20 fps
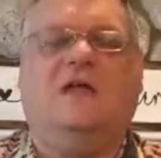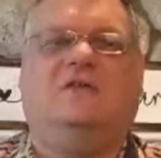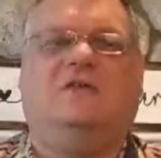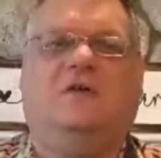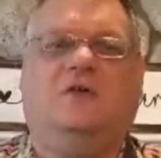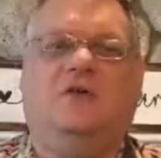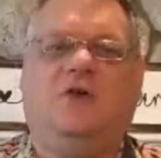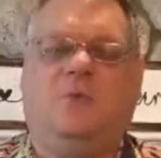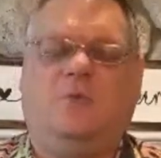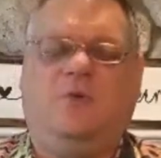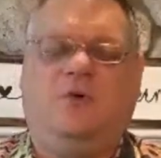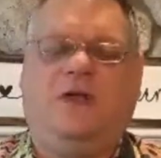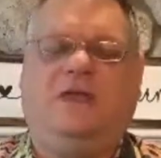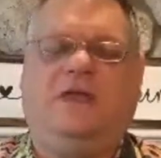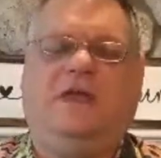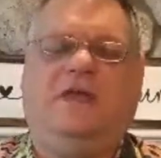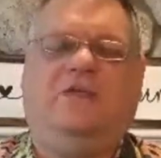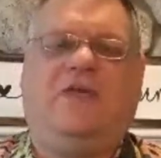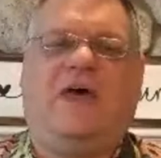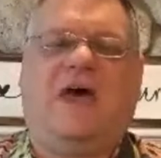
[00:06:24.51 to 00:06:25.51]
So you're
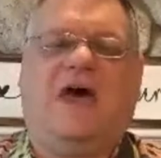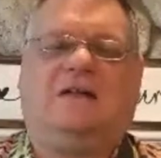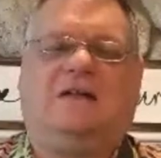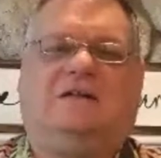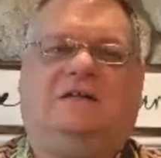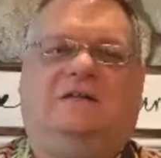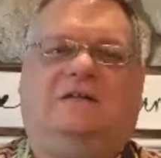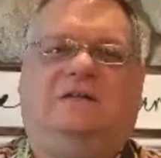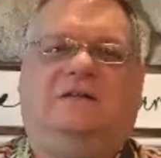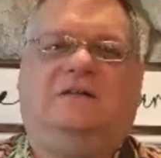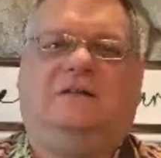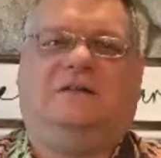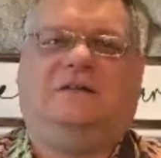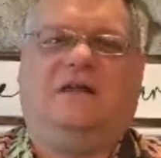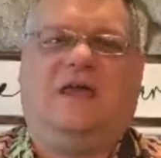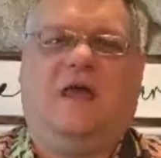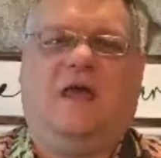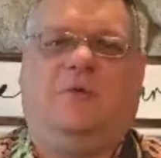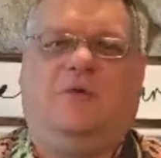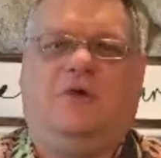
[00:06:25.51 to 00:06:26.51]
bringing that to the
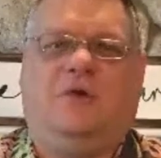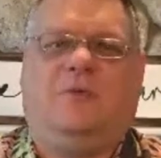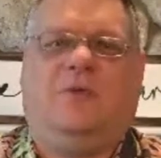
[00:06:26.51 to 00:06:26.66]
table.